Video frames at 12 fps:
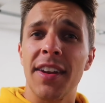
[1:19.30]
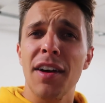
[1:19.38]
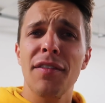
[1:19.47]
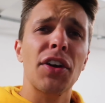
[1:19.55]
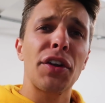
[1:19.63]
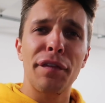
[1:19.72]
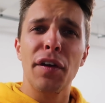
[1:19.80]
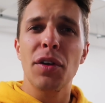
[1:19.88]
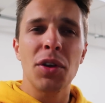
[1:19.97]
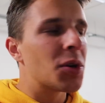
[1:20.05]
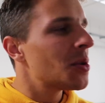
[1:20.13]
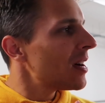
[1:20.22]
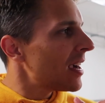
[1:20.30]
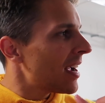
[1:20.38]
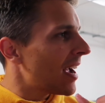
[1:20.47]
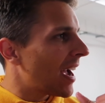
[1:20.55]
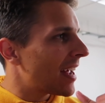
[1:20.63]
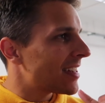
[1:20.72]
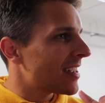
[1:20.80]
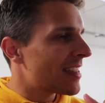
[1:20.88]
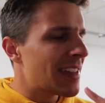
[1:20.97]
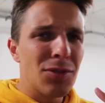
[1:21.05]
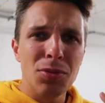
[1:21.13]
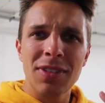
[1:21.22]
enough. I got a phone call, and
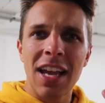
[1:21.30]
this